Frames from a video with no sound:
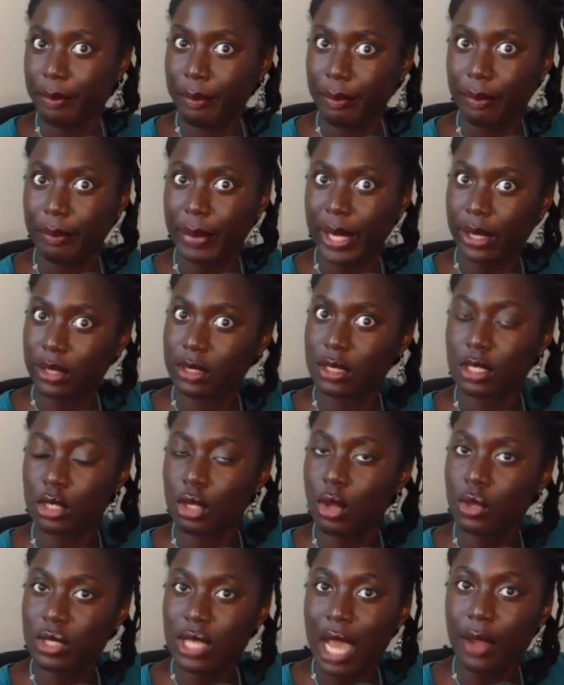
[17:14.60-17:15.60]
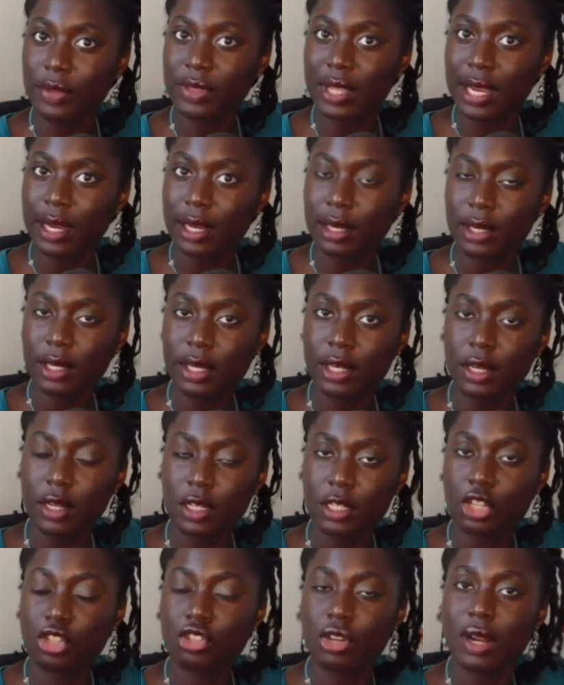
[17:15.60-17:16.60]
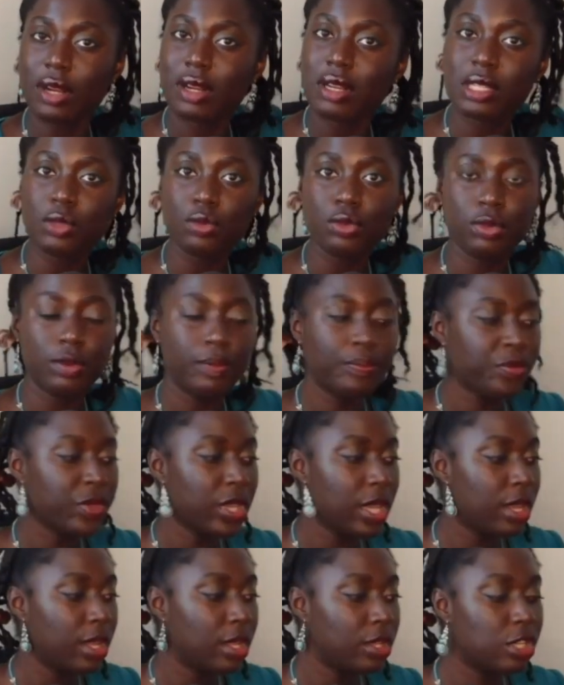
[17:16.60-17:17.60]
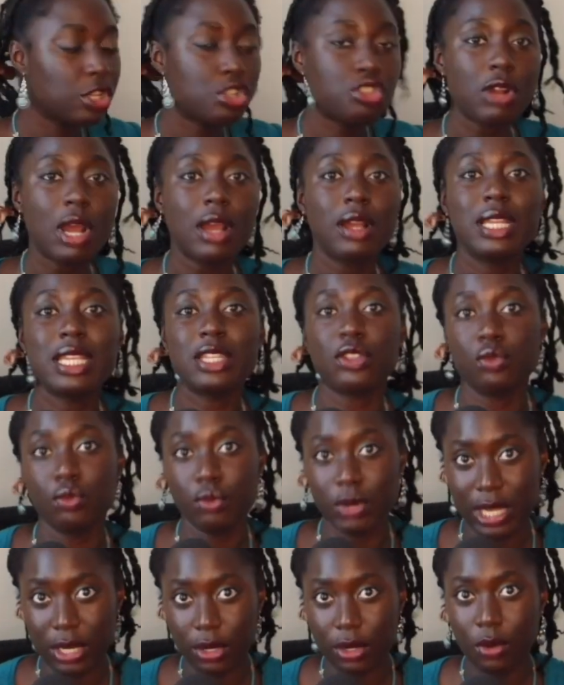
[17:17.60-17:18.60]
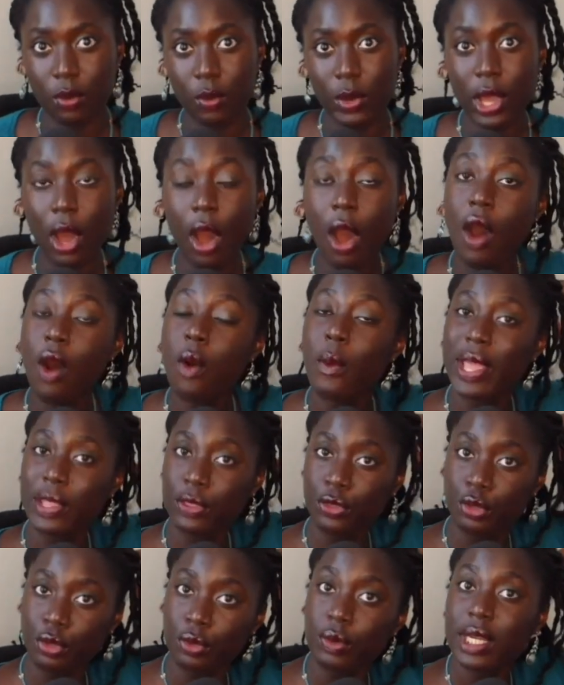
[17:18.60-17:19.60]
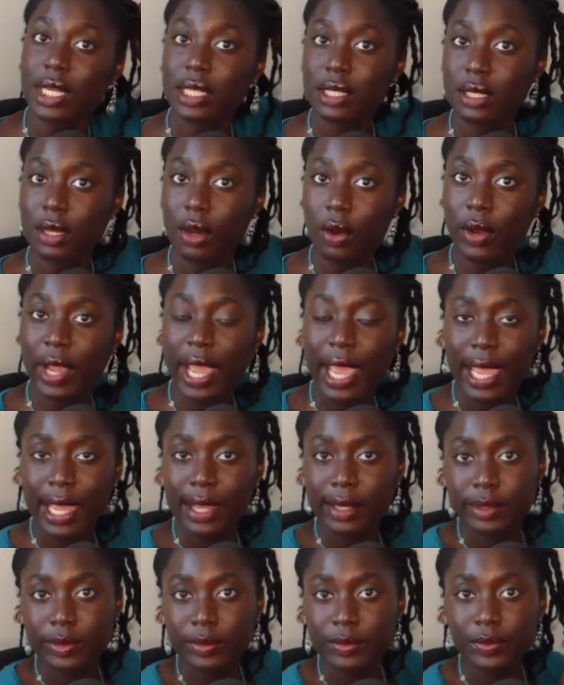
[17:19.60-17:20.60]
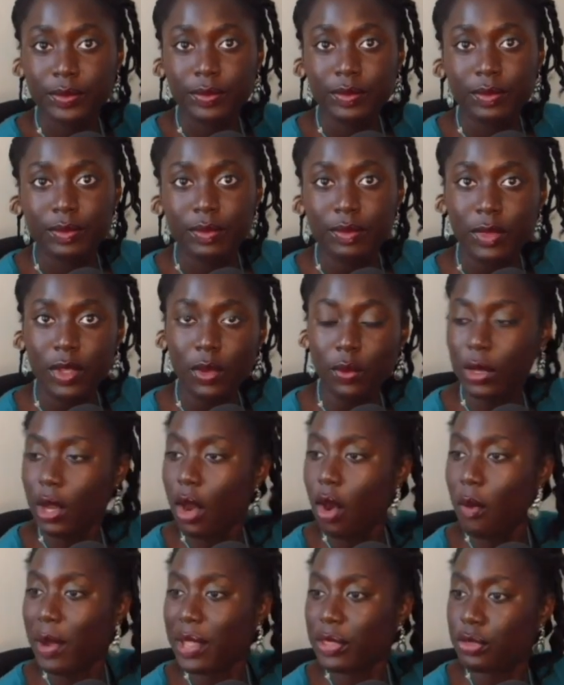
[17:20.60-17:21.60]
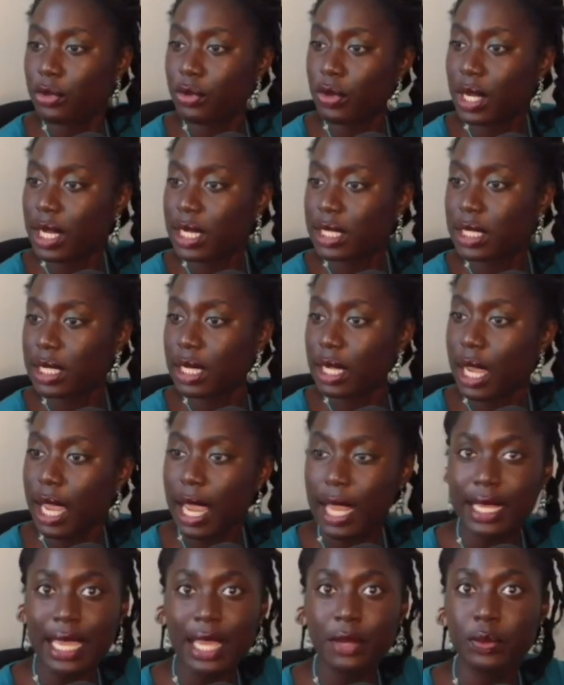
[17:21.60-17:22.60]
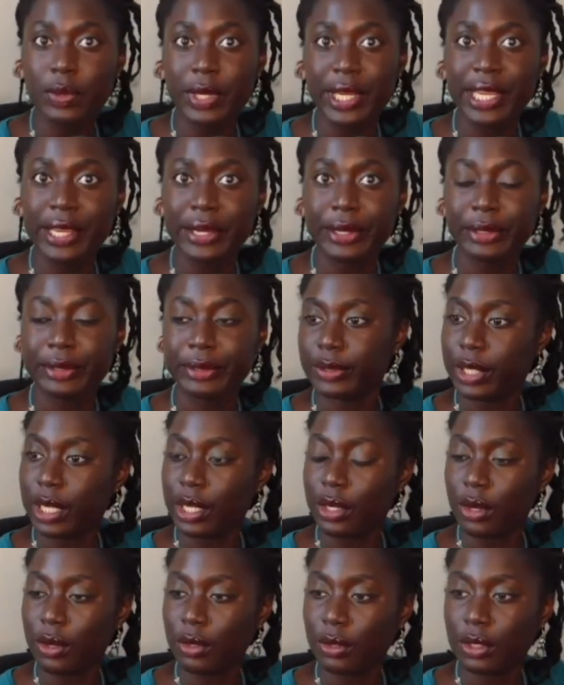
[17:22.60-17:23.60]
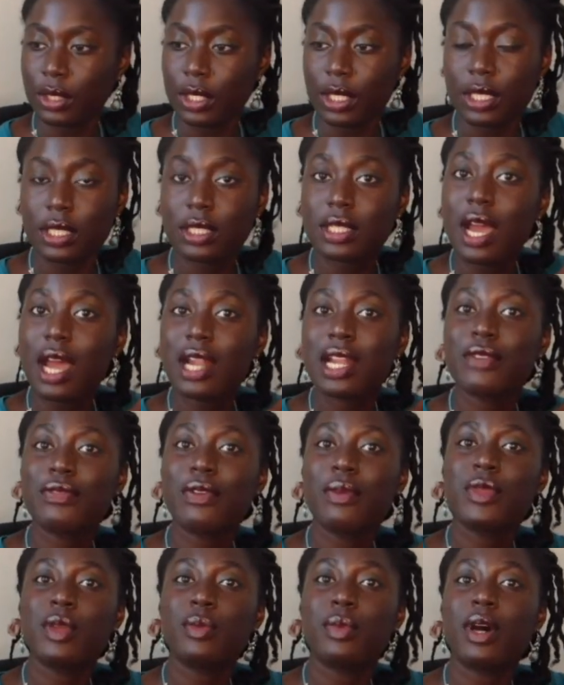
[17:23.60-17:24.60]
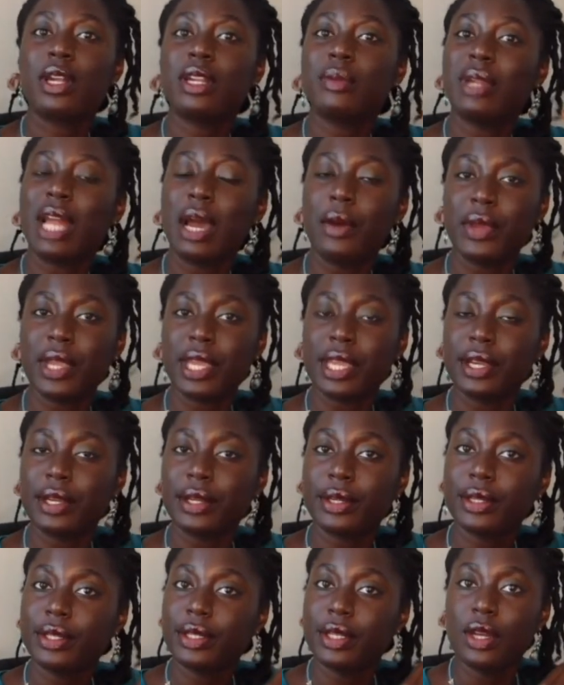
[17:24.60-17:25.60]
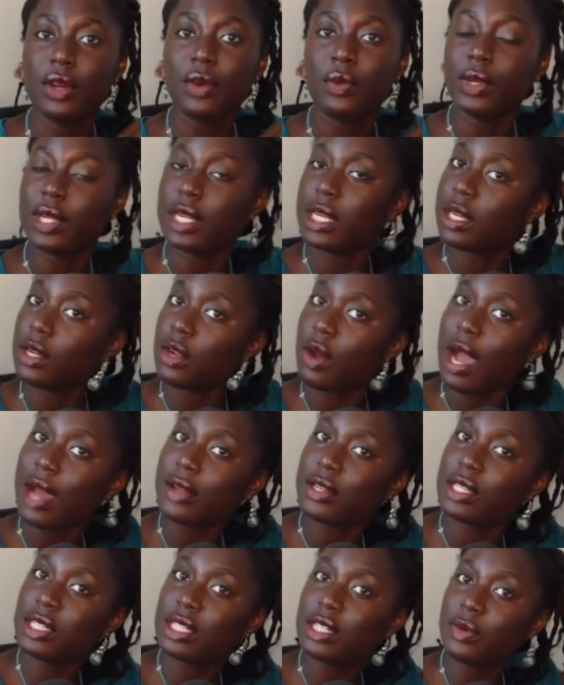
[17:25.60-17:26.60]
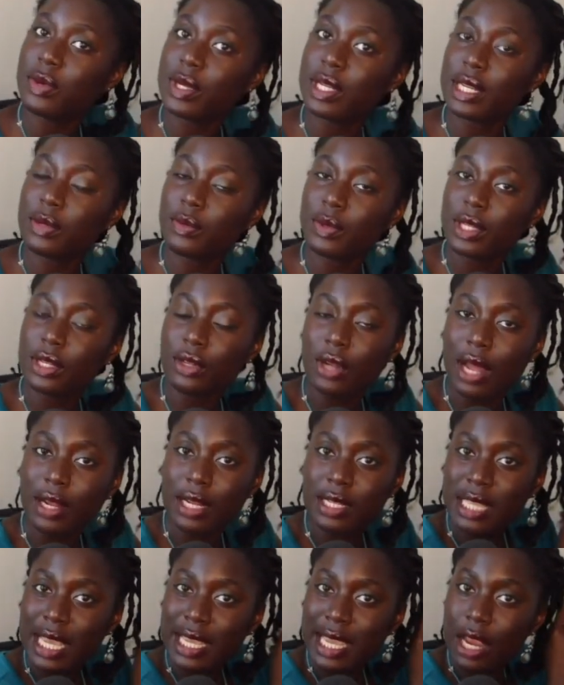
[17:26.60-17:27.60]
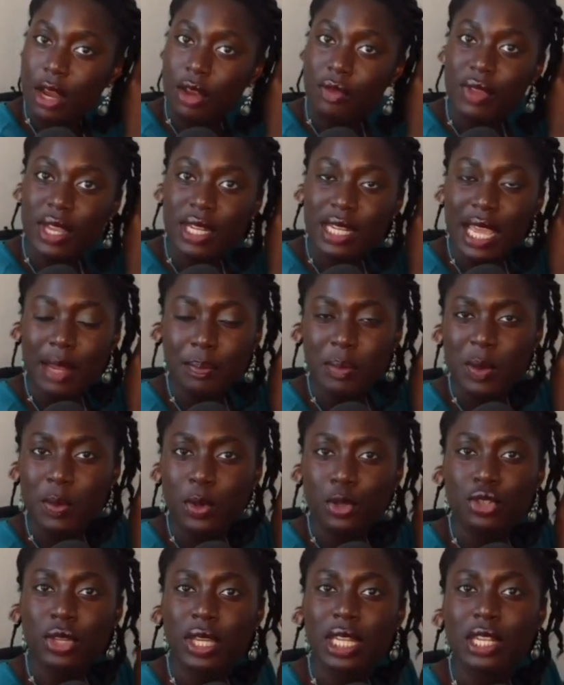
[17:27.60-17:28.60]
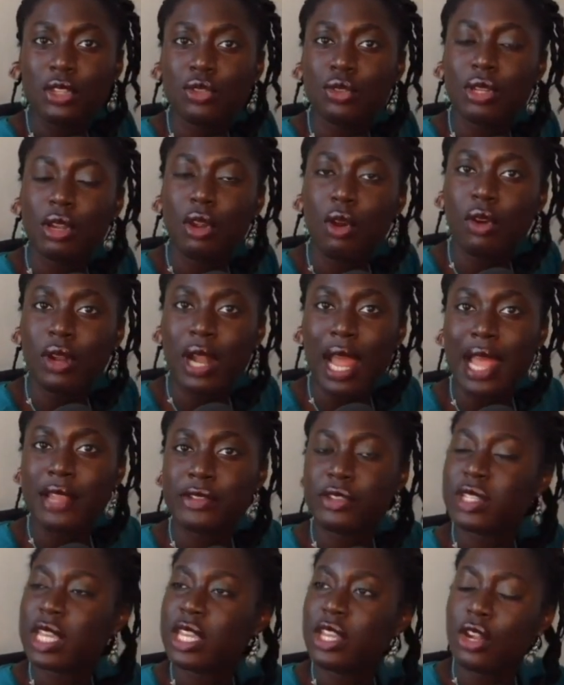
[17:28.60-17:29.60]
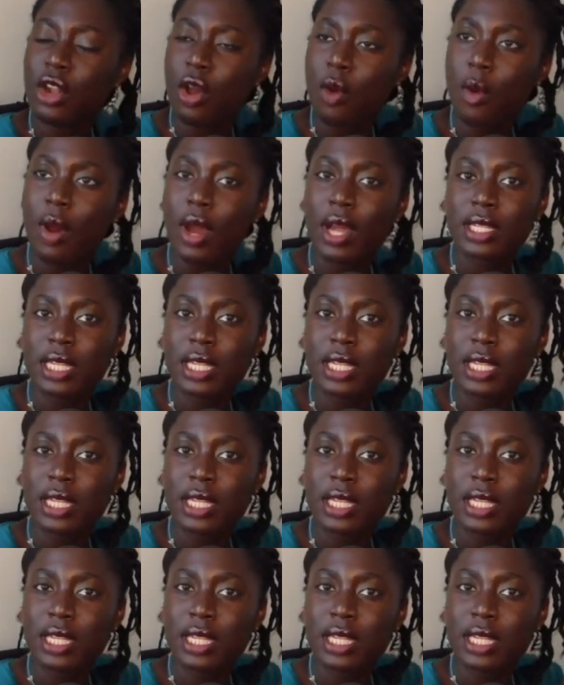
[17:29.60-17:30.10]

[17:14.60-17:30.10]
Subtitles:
because there's loads out there. The struggle is real. We all went through it, okay? We all went through it, and yet we're here, you know? Started from the bottom, now we're here. We didn't know how to deal with it, we didn't know how to take care of it, and people took it into their own hands and said, you know what?